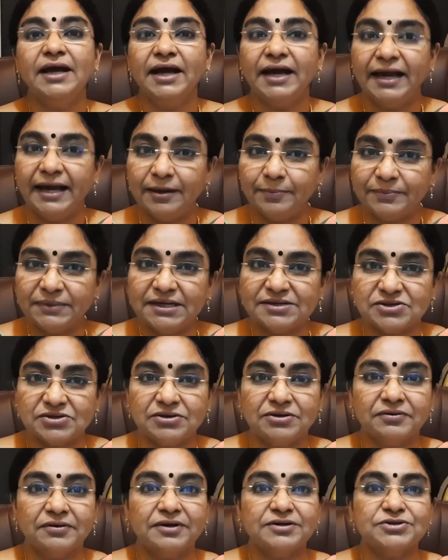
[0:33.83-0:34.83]
help the
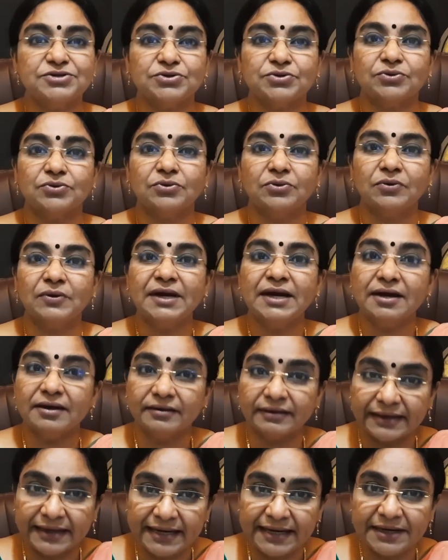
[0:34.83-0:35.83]
children to
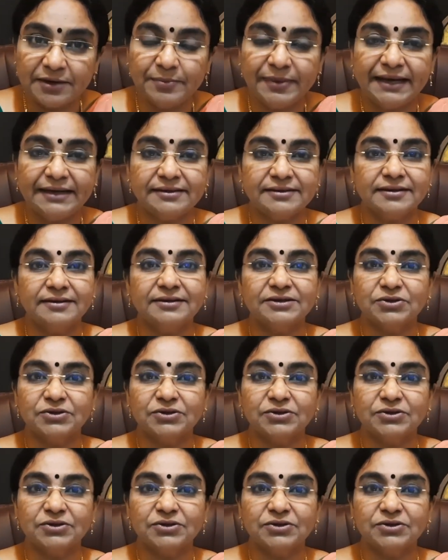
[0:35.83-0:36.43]
read better,